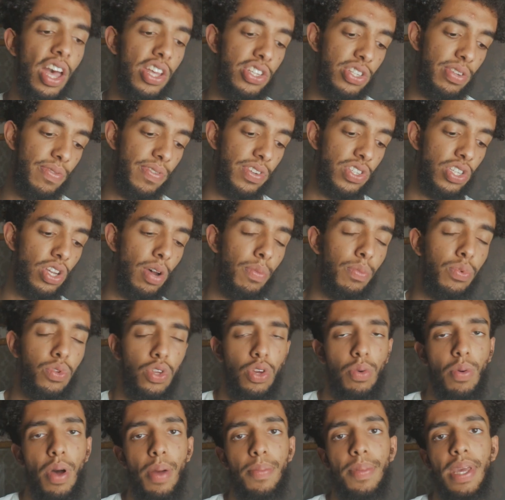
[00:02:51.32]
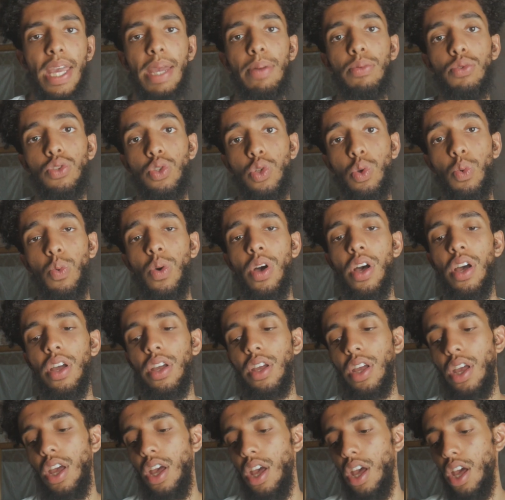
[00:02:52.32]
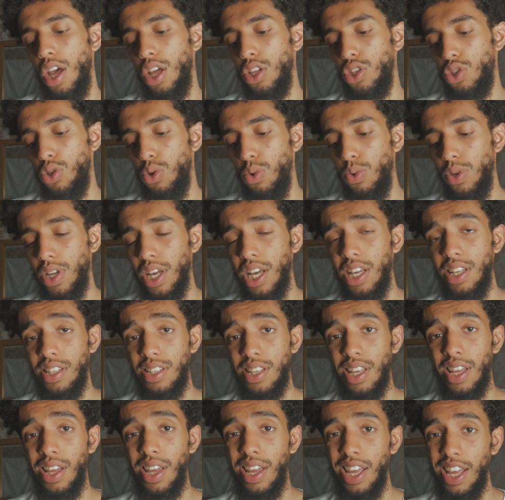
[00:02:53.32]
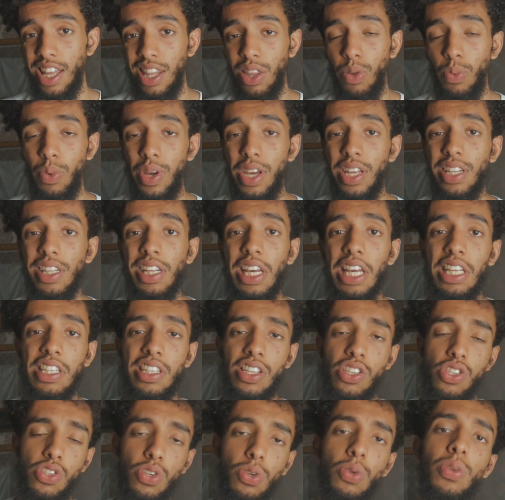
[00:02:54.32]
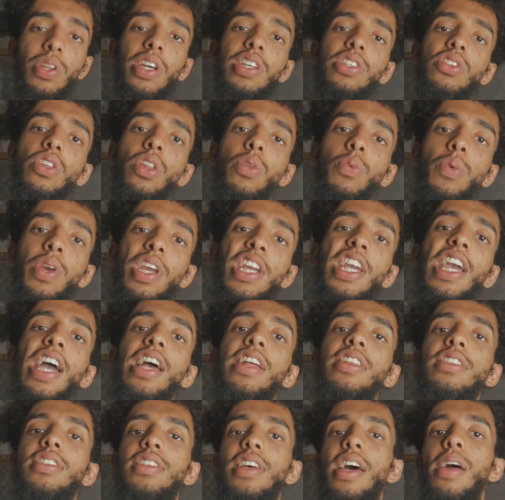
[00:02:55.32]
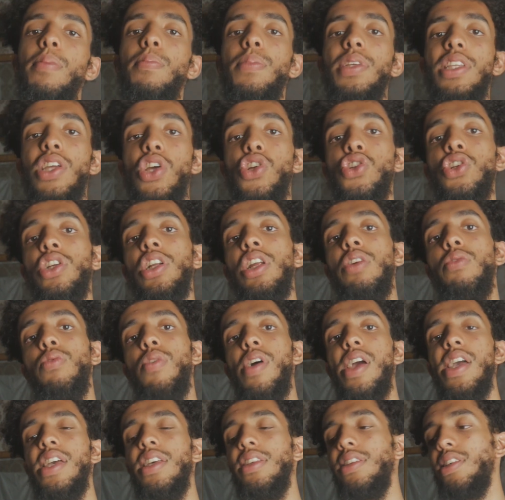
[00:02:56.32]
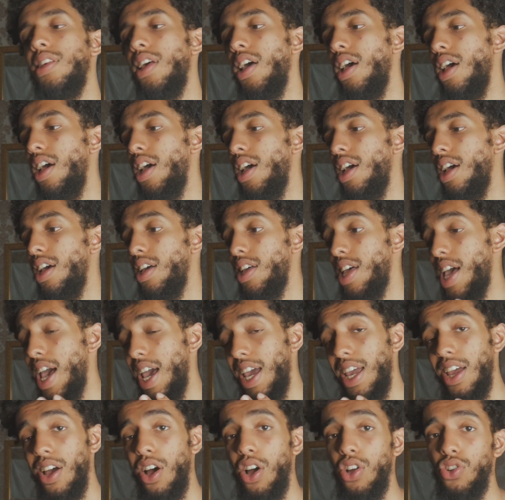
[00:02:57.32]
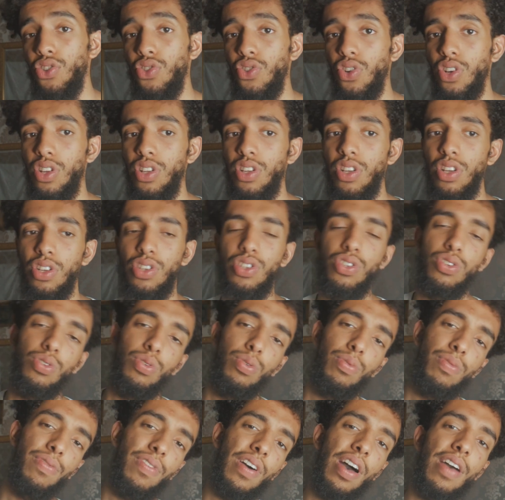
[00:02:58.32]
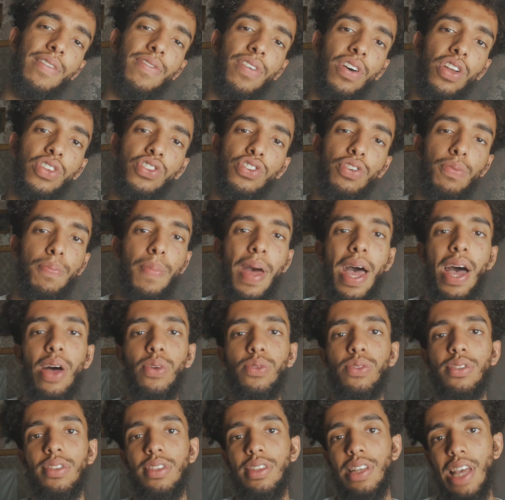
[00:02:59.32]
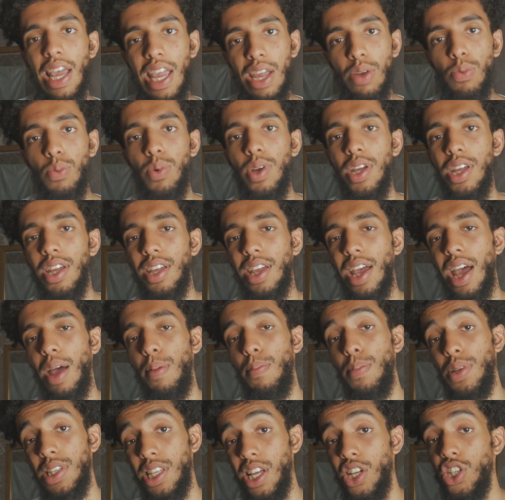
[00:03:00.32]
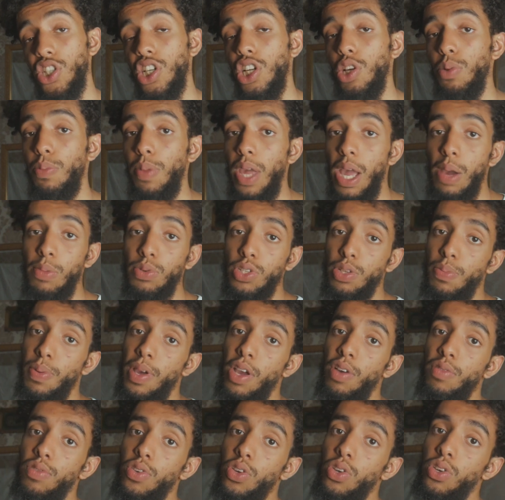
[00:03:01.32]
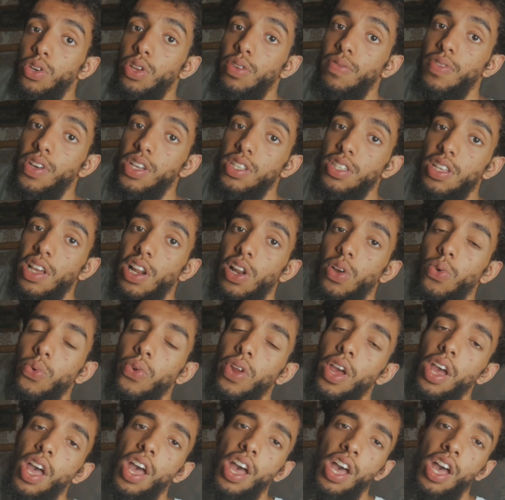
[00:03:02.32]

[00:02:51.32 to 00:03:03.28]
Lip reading: So for example, you might be able to work 2 days in the weekdays and 2 days on the weekends and potentially raise 800 to 500 pounds a week and potentially be able to pay off your university loan.